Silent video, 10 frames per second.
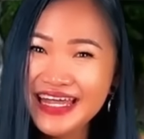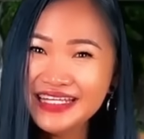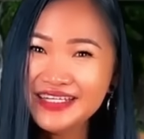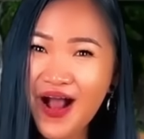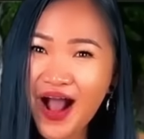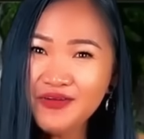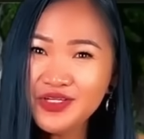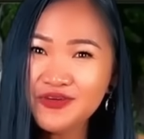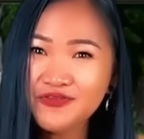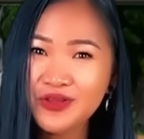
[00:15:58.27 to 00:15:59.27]
So how would
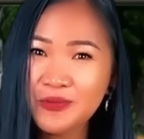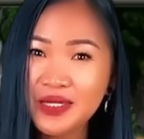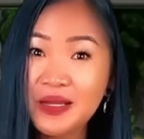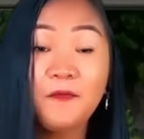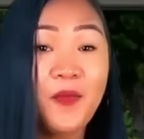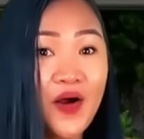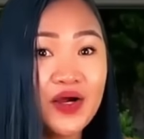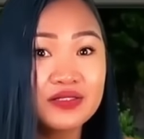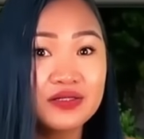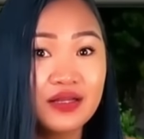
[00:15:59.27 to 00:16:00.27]
your Filipina
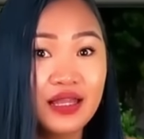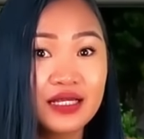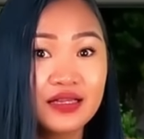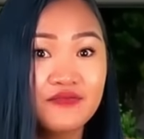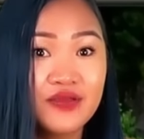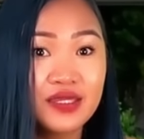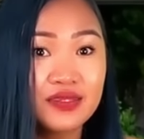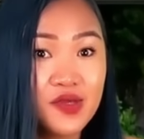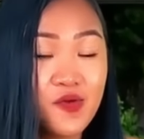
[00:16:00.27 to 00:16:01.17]
partner like living in the